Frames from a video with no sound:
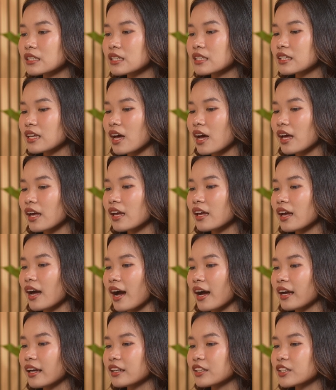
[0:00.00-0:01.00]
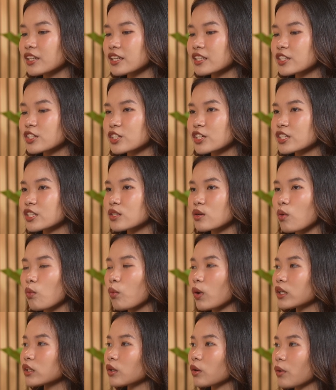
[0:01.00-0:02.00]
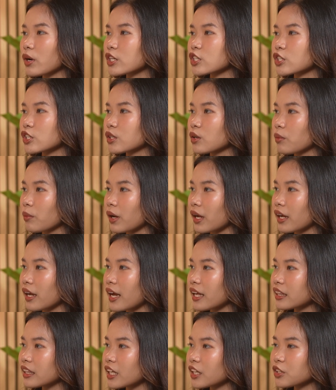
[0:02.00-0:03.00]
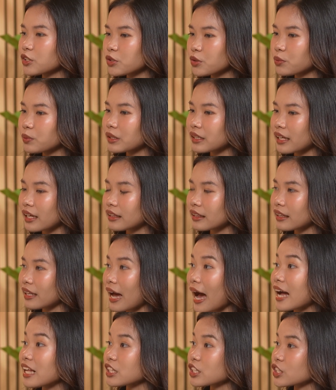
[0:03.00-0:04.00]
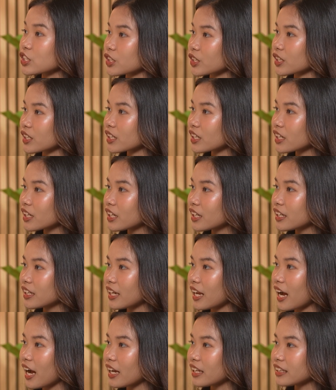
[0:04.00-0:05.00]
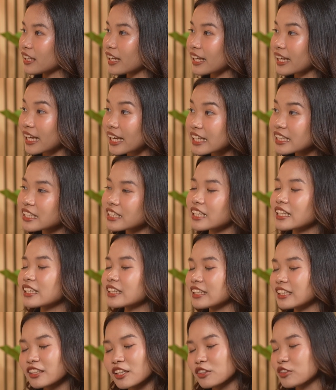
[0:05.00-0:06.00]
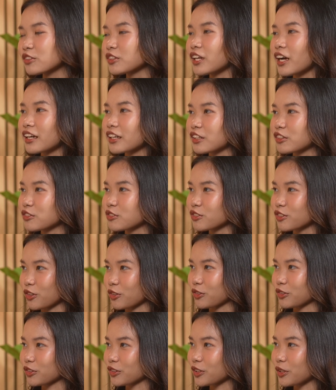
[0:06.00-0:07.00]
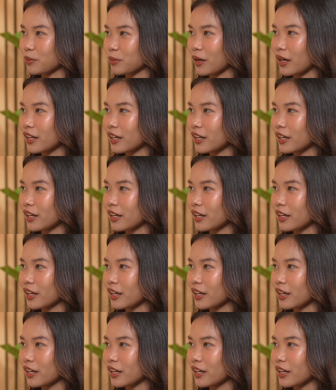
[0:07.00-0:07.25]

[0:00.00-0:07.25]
sa AI, it's just one question away and then you will get the answer na like instantly nandun na agad yung sagot, 'di ba?